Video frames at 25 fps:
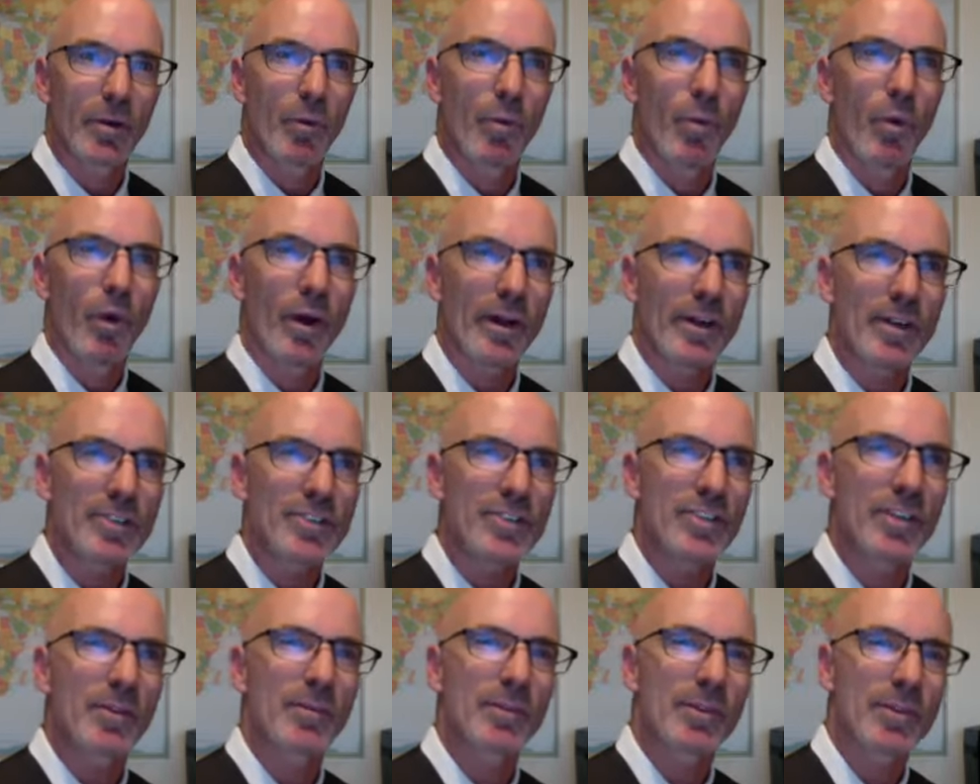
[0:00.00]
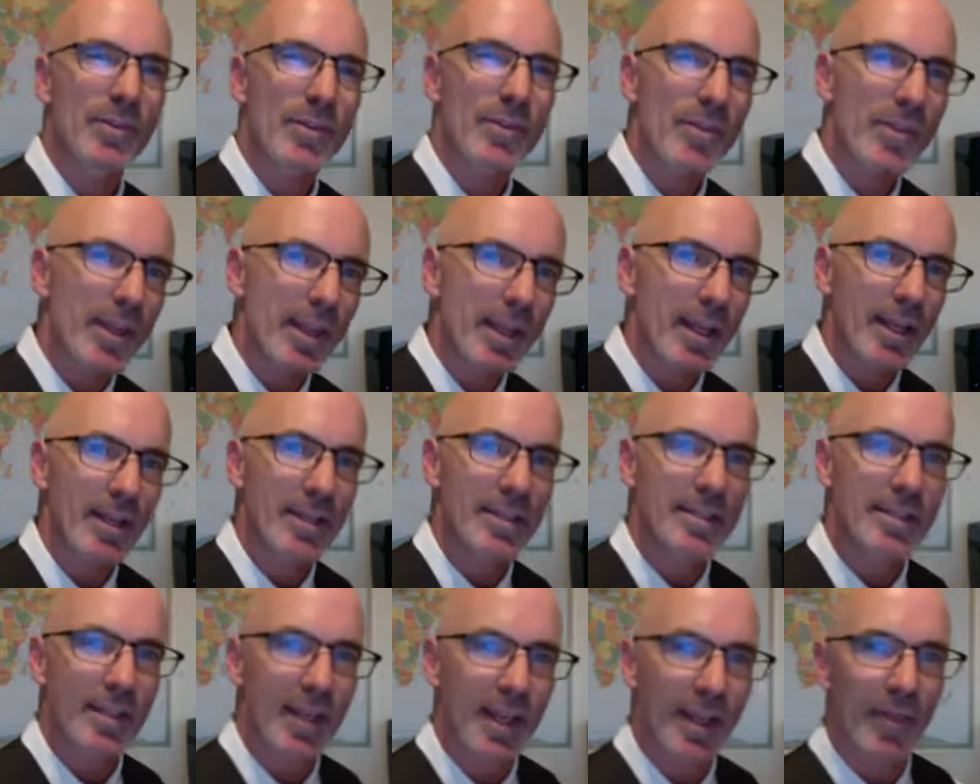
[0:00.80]
what are some of the
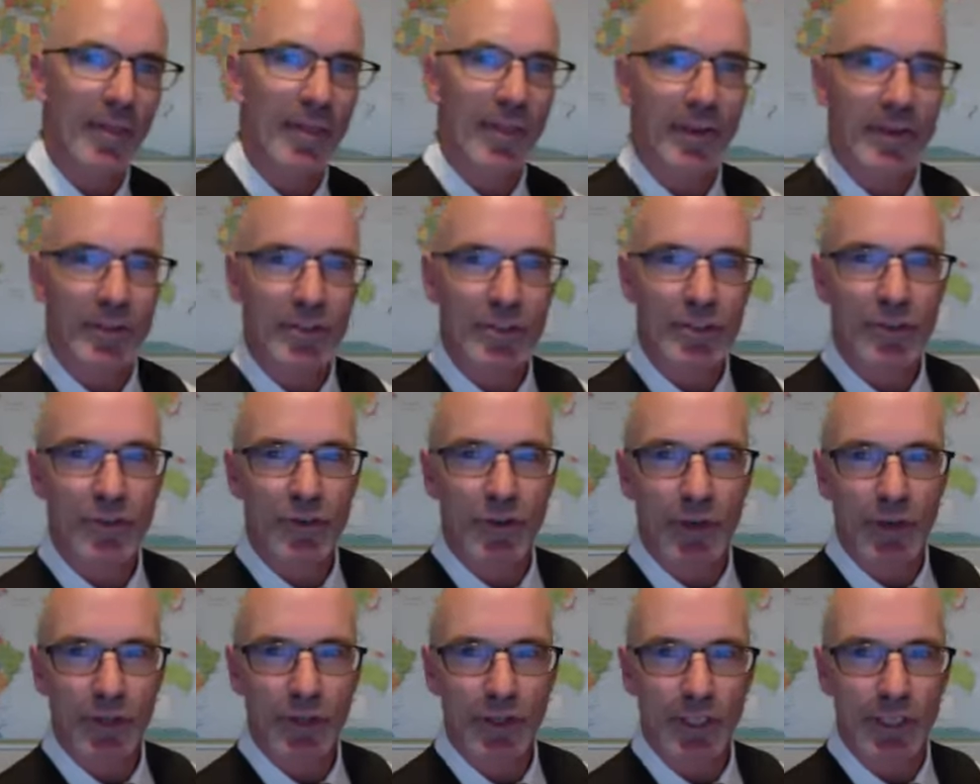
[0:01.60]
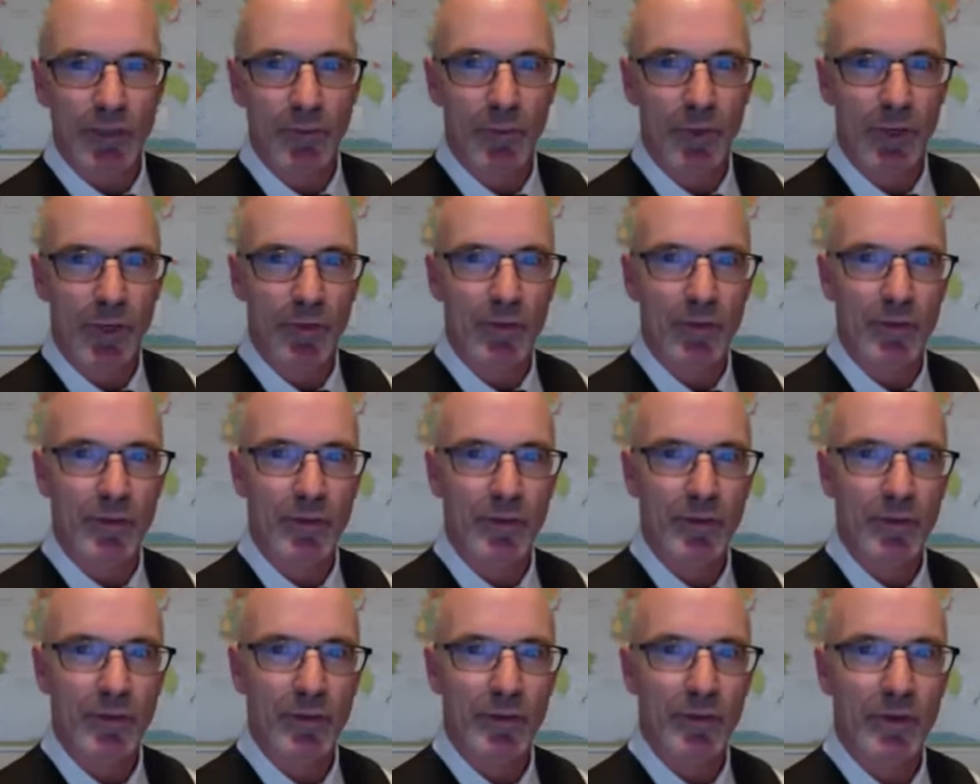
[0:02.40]
things that they're struggling with?
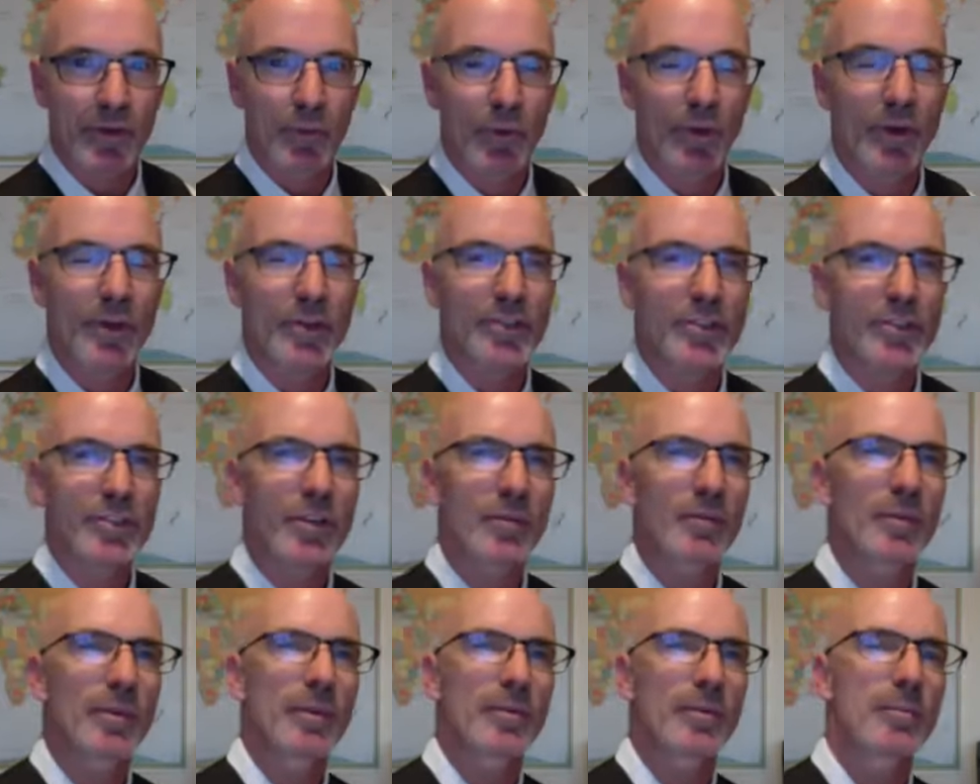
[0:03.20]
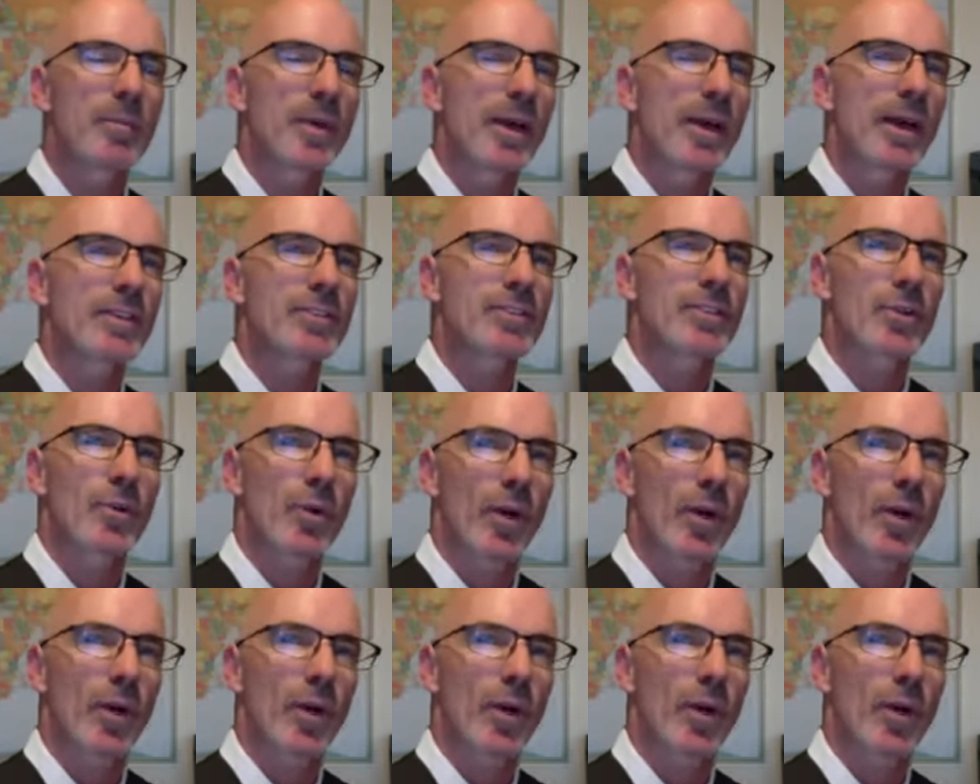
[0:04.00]
What are some of the best